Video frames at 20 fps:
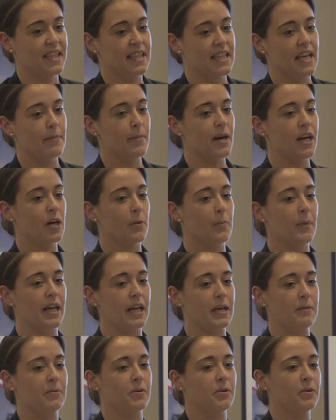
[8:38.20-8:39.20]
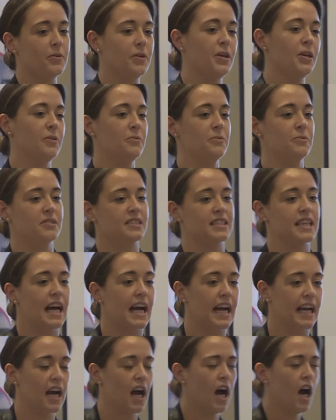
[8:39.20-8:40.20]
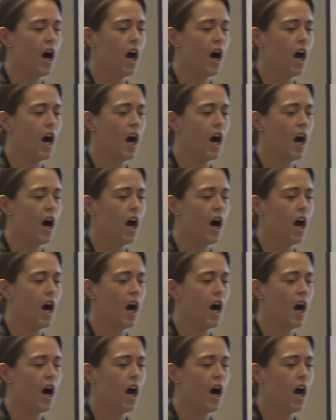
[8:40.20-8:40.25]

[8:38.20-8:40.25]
The amount of people who will say,